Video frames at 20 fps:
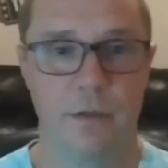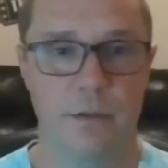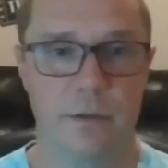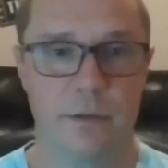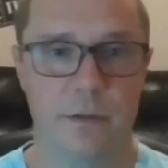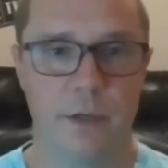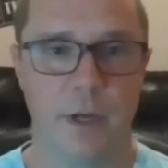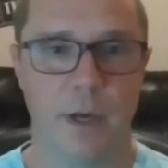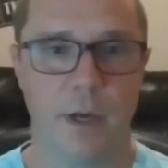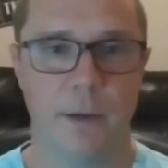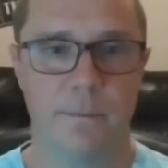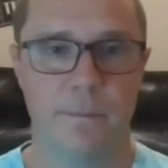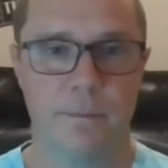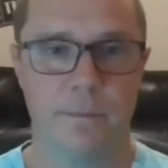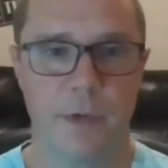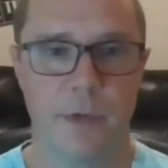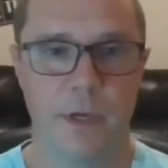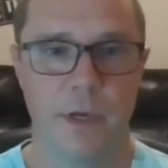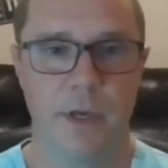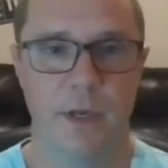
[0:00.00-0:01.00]
um,
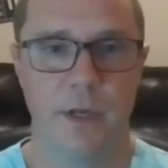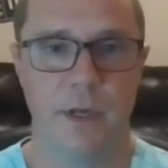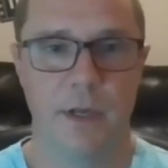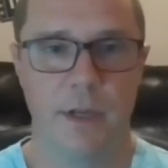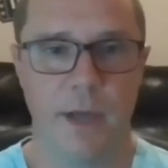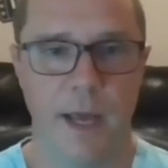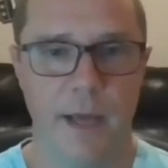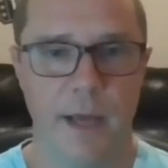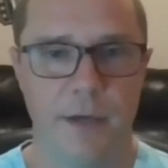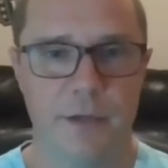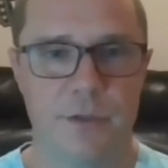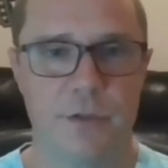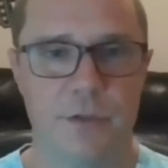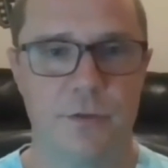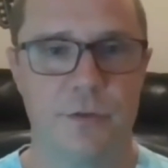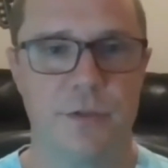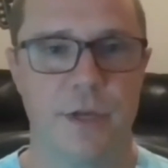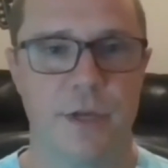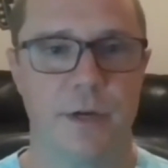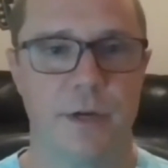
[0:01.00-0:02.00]
had
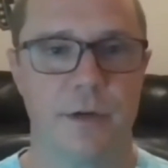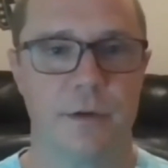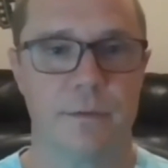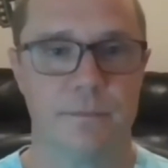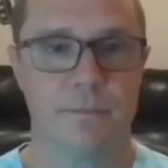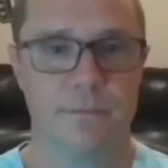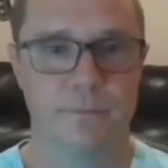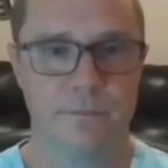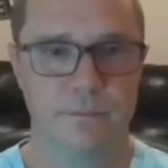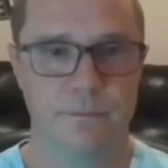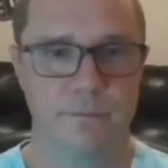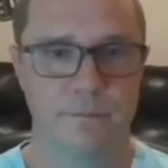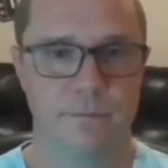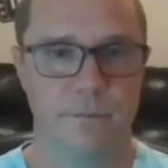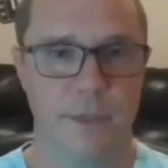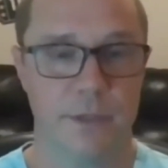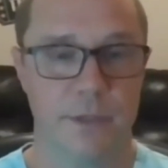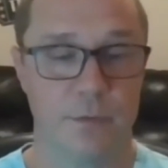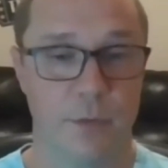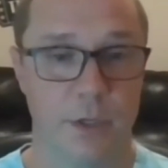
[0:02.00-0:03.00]
issues there
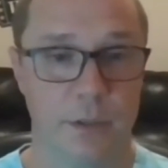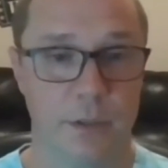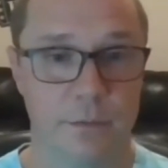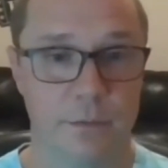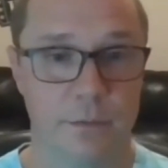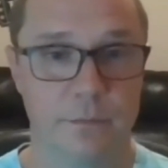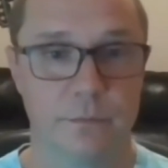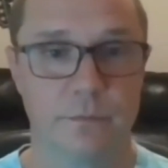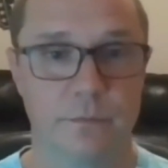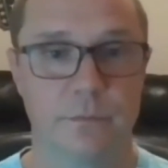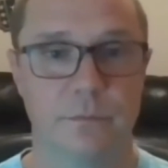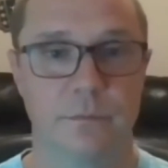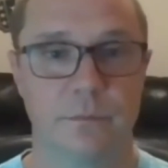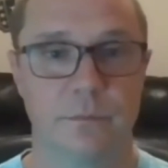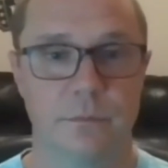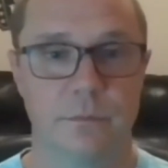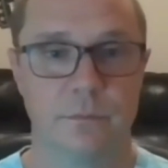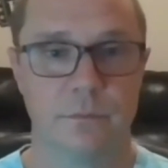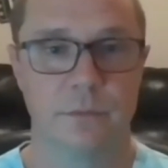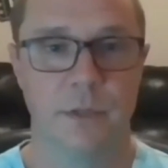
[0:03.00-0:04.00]
as well.
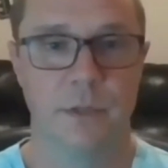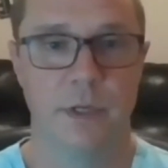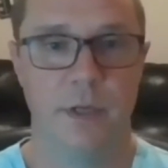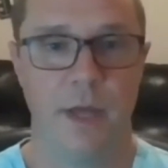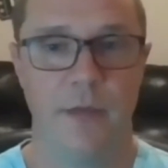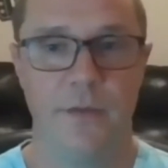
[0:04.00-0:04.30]
And then